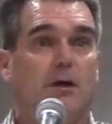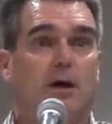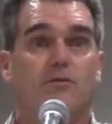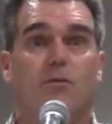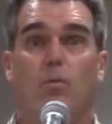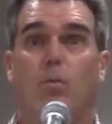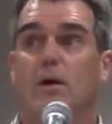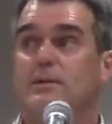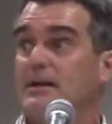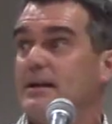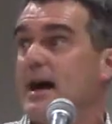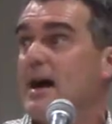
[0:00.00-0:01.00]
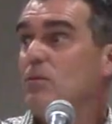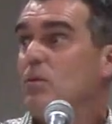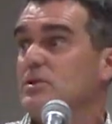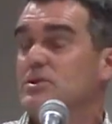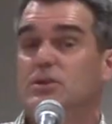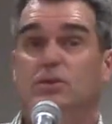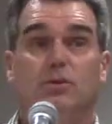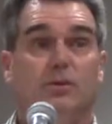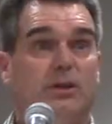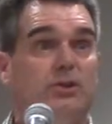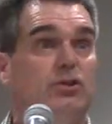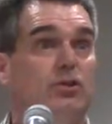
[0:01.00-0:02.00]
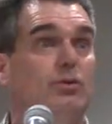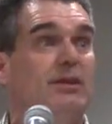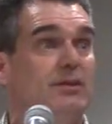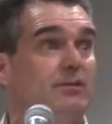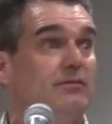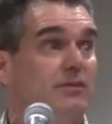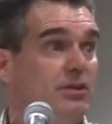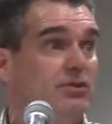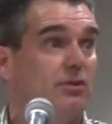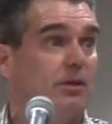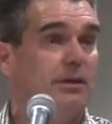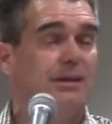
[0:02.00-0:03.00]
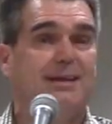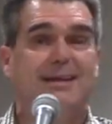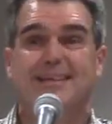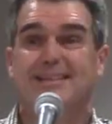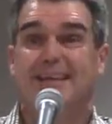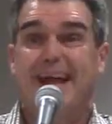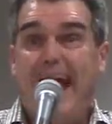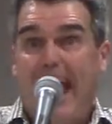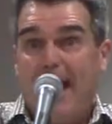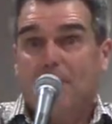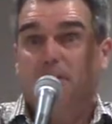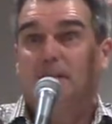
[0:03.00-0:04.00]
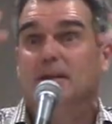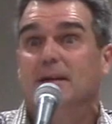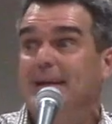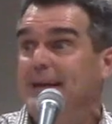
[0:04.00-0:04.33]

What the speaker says: of the work that God wants to do in you individually is going to happen